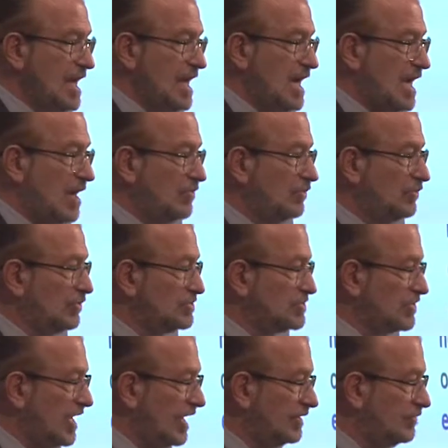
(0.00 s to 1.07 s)
I would
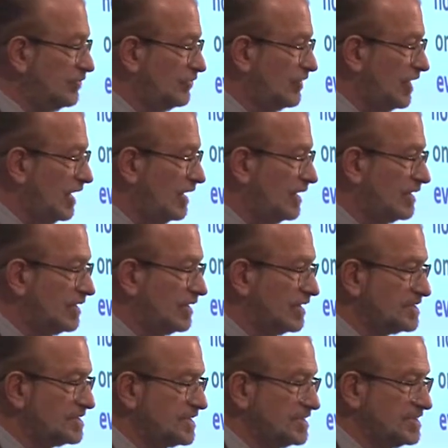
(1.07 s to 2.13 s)
also like to thank
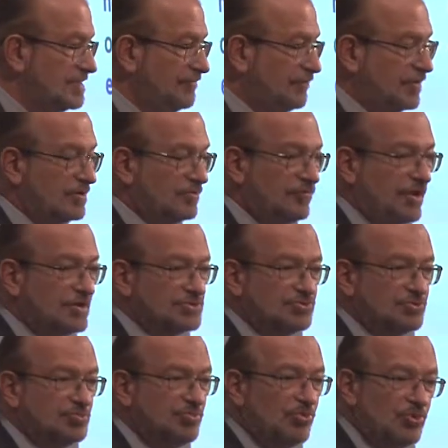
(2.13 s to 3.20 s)
Scientific
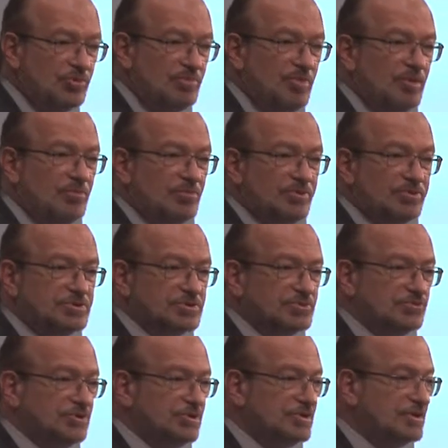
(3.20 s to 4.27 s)
Advisory Board members
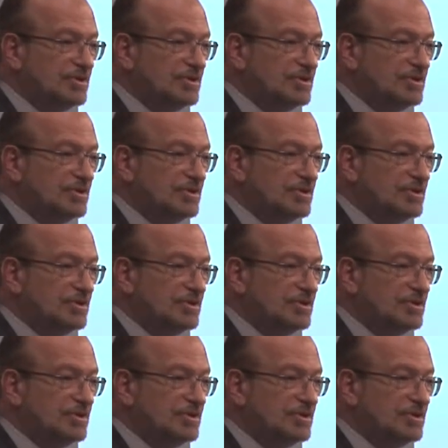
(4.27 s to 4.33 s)
who did